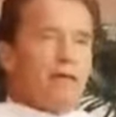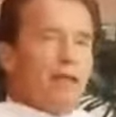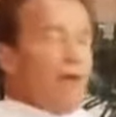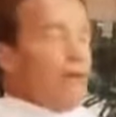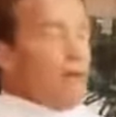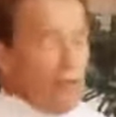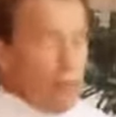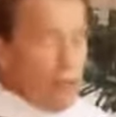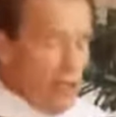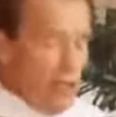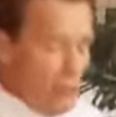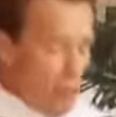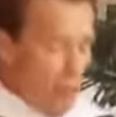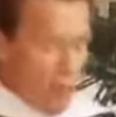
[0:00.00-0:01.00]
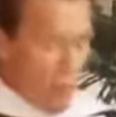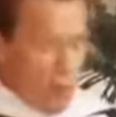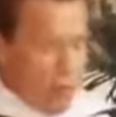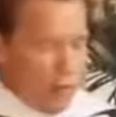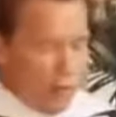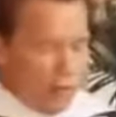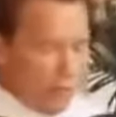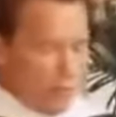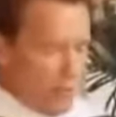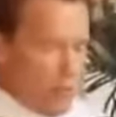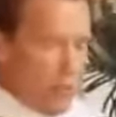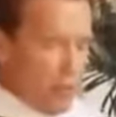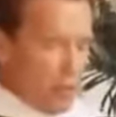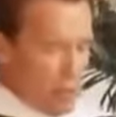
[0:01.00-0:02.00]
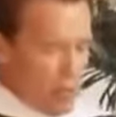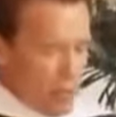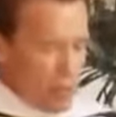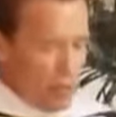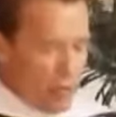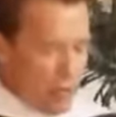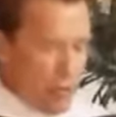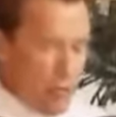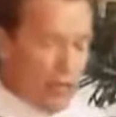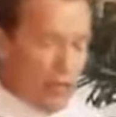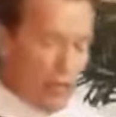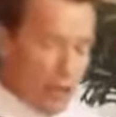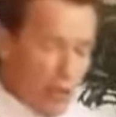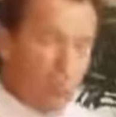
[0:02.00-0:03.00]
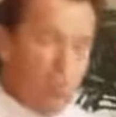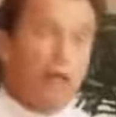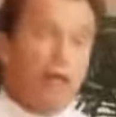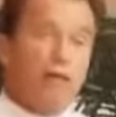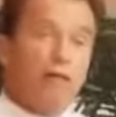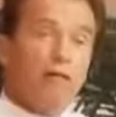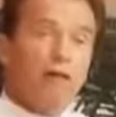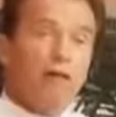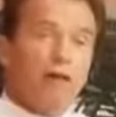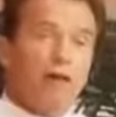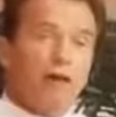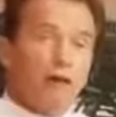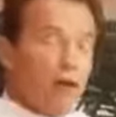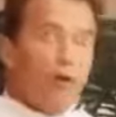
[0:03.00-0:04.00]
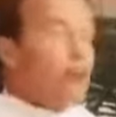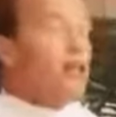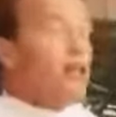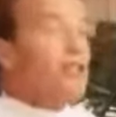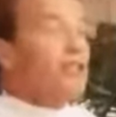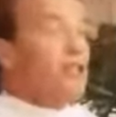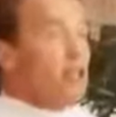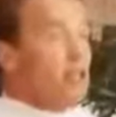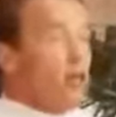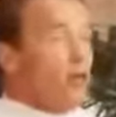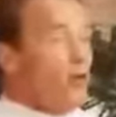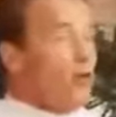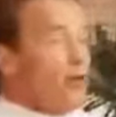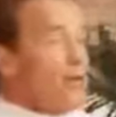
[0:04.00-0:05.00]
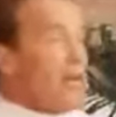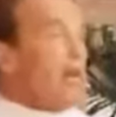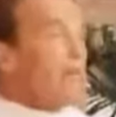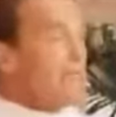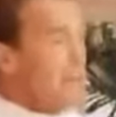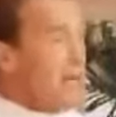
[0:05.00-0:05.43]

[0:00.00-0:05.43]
Now, we have seen my movies, Red Sonja, Hercules in New York, Last